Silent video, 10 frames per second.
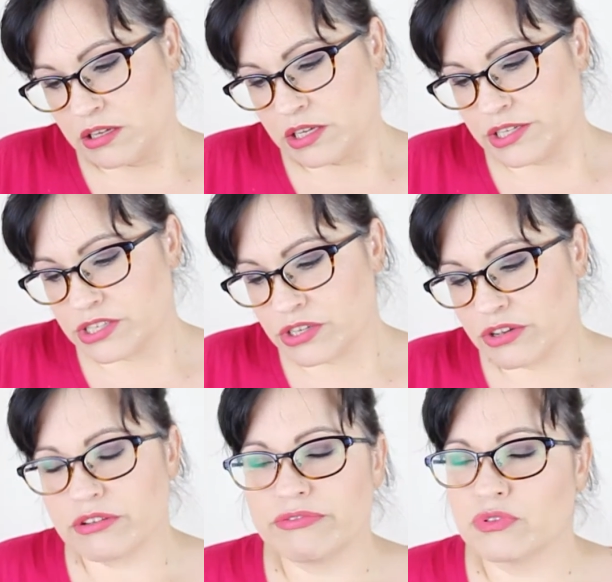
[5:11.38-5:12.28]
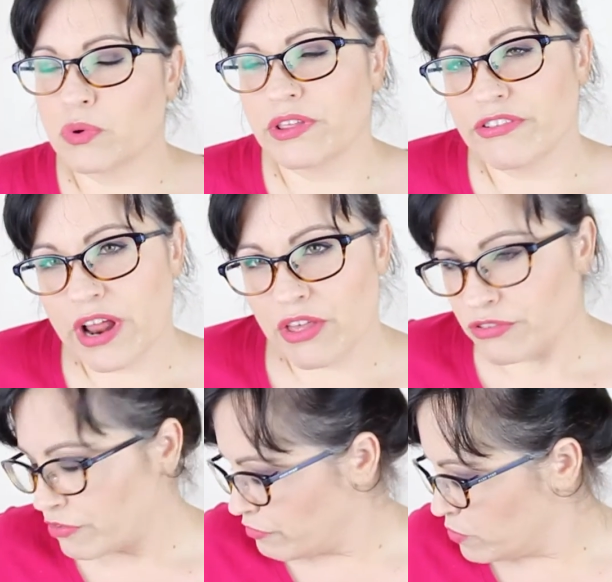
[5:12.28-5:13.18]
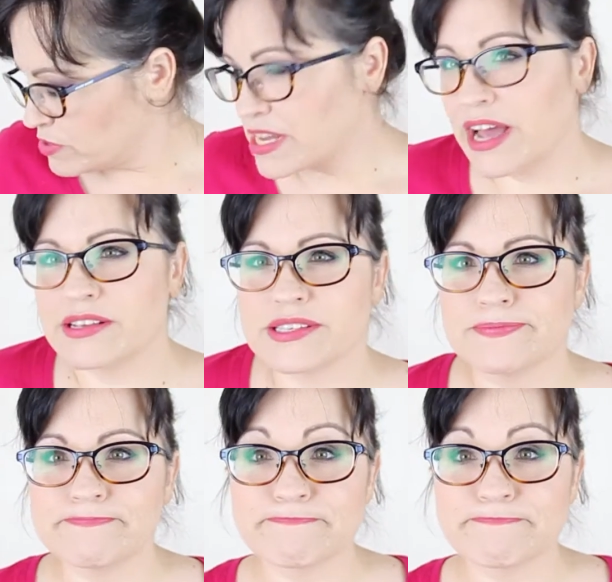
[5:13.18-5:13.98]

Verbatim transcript: is $23 for a full size.